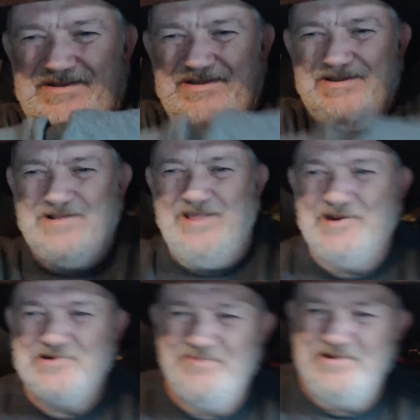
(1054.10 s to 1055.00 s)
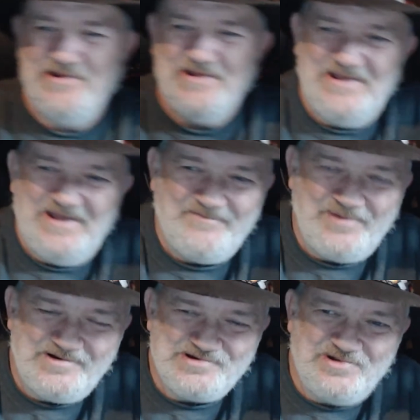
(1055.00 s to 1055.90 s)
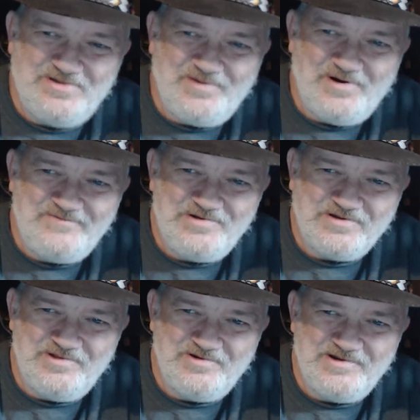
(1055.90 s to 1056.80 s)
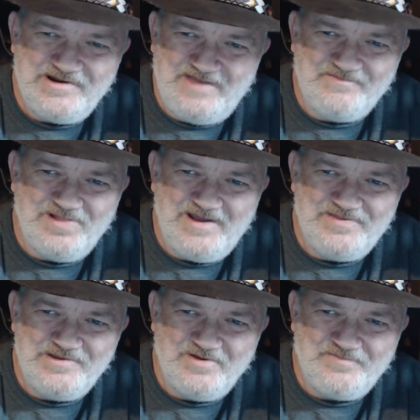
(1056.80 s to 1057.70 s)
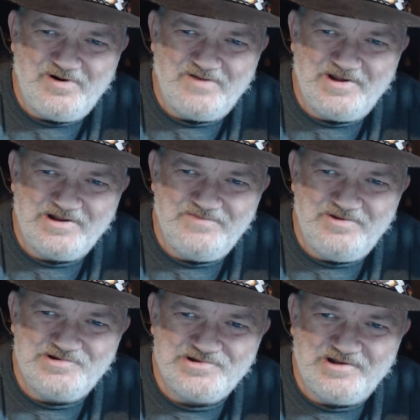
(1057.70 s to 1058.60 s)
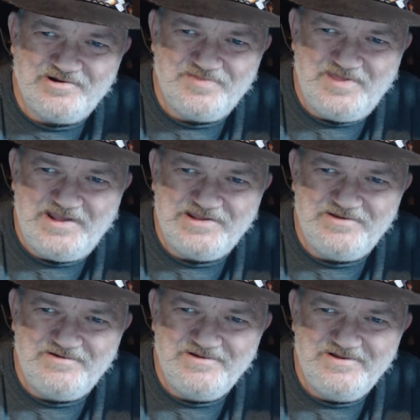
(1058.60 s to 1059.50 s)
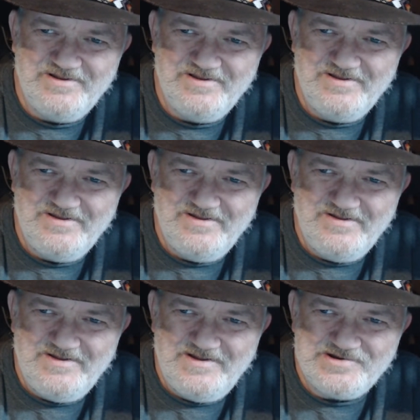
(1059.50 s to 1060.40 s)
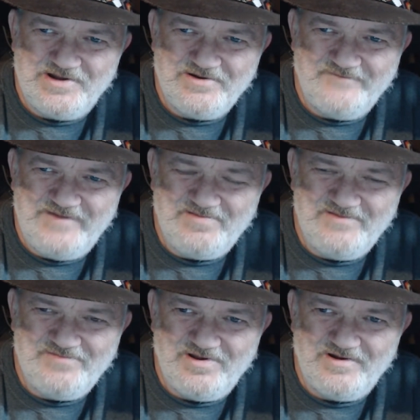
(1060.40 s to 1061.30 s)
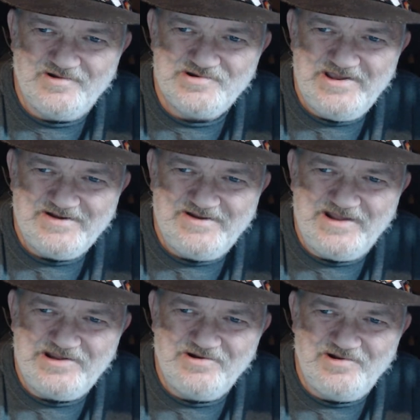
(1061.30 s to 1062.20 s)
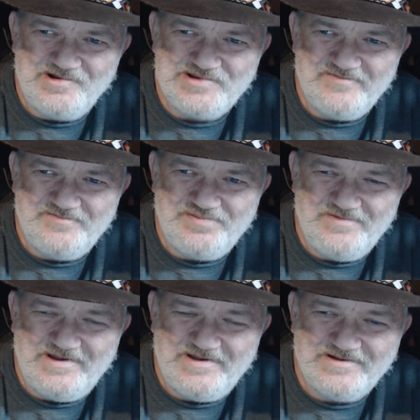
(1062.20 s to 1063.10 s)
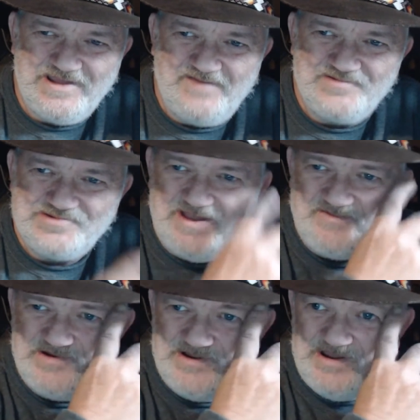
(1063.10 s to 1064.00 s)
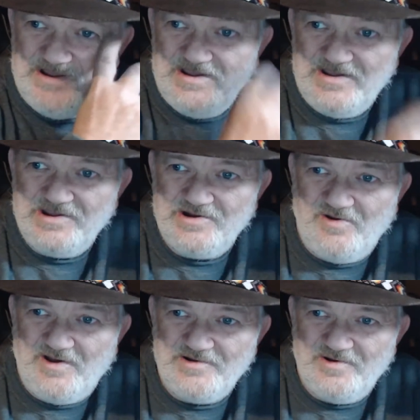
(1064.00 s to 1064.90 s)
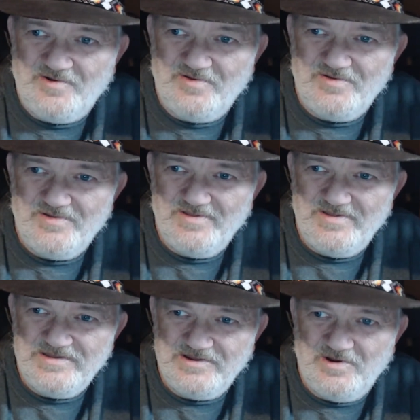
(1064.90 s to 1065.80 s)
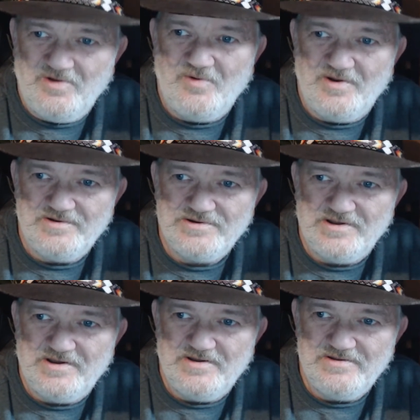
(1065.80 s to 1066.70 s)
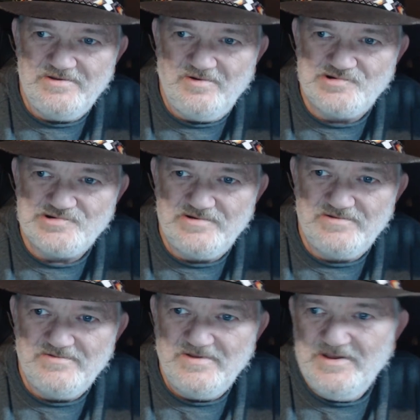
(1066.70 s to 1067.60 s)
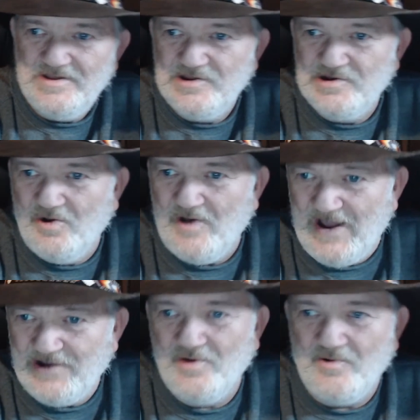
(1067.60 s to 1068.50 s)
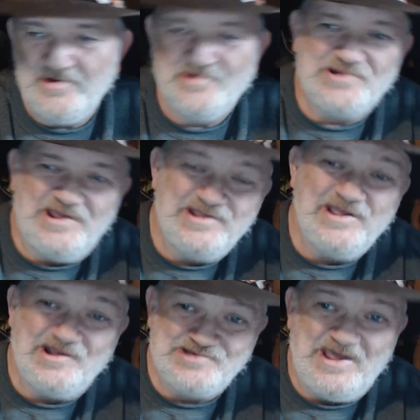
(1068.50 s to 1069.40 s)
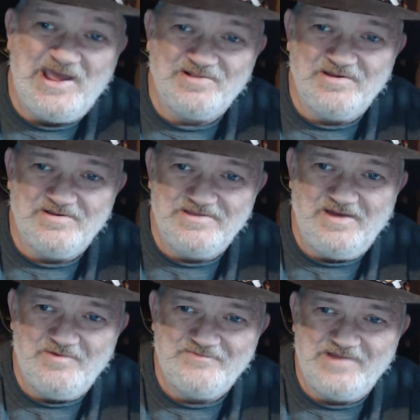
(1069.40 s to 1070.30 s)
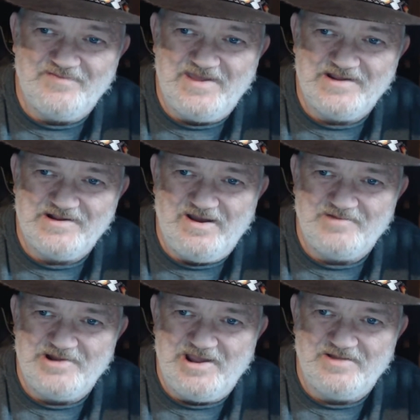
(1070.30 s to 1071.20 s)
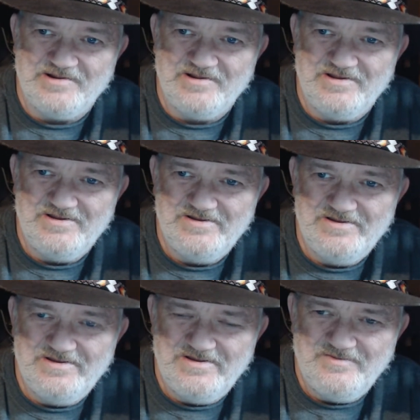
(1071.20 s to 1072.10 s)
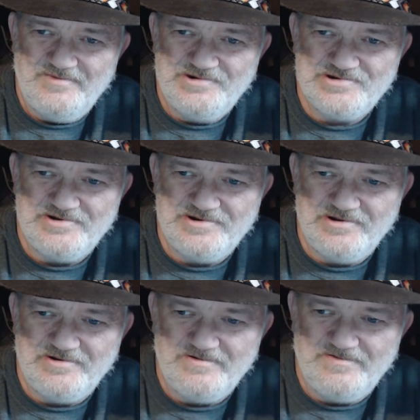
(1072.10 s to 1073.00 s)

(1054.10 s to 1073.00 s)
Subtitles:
Glad to be still a part of your community, and I'm glad that you're a part of my community, Tucker. Thank you. Tucker Family Vlogs. Nike Girl 7, CAB7. I know, you know what I know what you're saying. Yeah, exactly. Yeah, we've got that commonality. We sure do.